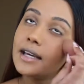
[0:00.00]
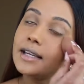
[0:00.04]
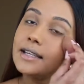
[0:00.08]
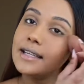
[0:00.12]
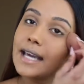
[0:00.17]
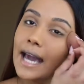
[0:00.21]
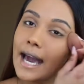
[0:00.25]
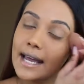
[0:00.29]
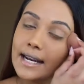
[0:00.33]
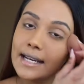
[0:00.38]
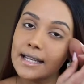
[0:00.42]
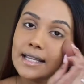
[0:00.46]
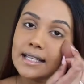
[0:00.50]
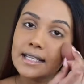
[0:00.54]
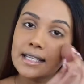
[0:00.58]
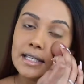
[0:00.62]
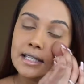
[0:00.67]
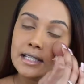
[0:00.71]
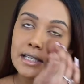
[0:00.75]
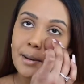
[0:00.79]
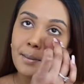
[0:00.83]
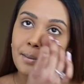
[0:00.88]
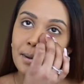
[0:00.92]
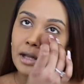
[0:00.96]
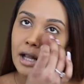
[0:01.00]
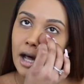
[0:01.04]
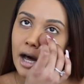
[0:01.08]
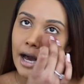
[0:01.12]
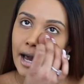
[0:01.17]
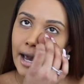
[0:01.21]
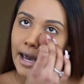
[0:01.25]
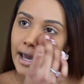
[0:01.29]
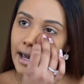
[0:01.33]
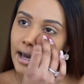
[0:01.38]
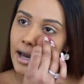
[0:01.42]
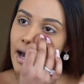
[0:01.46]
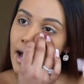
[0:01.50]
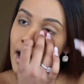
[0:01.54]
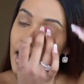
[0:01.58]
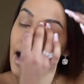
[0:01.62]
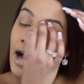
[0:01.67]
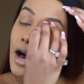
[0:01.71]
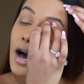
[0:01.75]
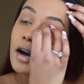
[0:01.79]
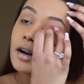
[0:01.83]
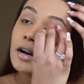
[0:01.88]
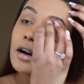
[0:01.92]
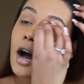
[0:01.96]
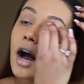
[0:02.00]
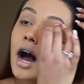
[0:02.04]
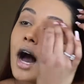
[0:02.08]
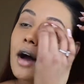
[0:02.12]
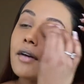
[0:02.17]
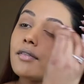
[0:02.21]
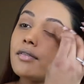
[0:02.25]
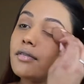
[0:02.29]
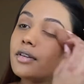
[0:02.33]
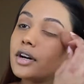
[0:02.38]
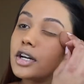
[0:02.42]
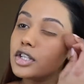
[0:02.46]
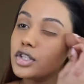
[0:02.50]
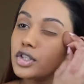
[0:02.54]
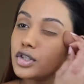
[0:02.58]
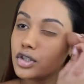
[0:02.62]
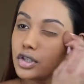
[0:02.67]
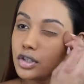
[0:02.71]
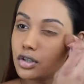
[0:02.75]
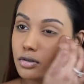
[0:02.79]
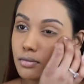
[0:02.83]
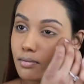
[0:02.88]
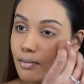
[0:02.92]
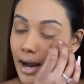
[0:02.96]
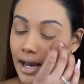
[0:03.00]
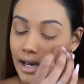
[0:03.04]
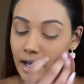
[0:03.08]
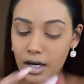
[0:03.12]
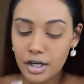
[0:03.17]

Again, this is applying coverage to my